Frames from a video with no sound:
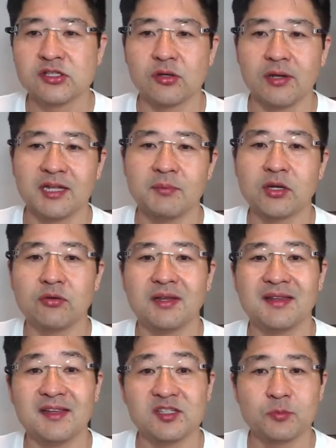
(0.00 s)
let me
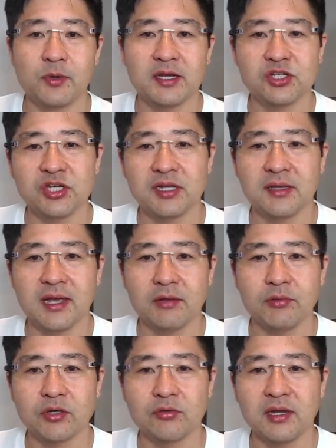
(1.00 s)
create this spreadsheet. I
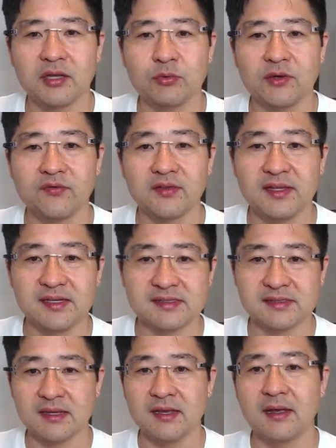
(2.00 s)
will create with
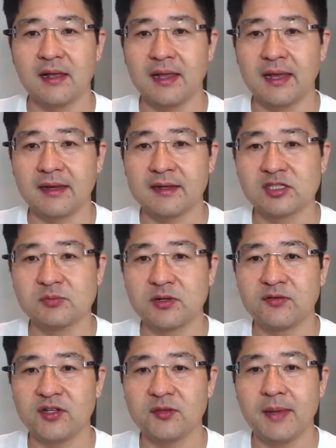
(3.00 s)
this like customer
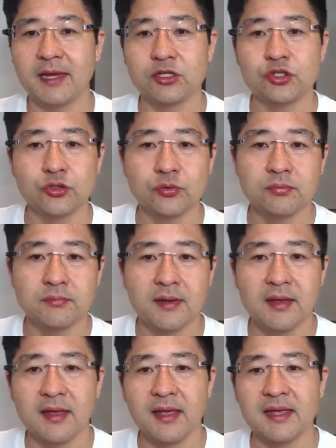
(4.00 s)
feedback 2
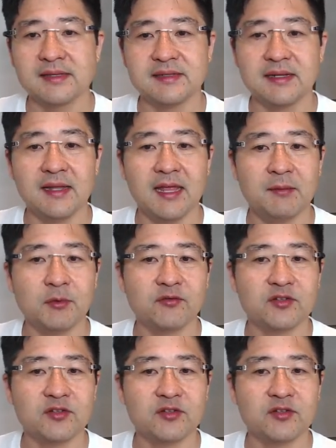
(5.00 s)
as the name of the